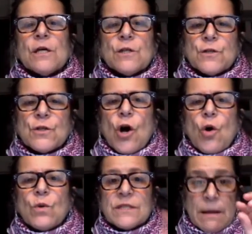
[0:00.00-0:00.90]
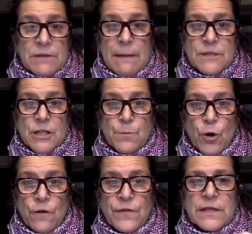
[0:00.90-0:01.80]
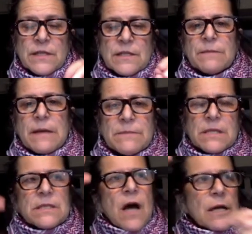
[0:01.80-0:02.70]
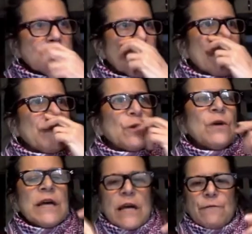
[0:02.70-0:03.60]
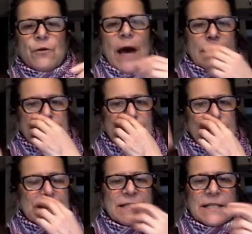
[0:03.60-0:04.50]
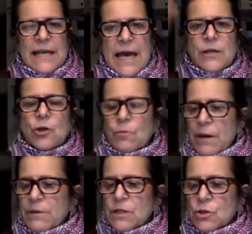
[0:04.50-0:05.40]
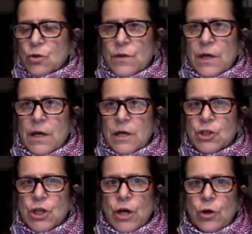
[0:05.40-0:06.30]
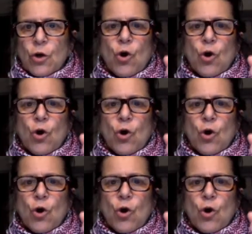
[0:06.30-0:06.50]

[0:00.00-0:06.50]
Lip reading: So sometimes it's perfect and sometimes it's not. So if you had to use this again, maybe to do a shutter,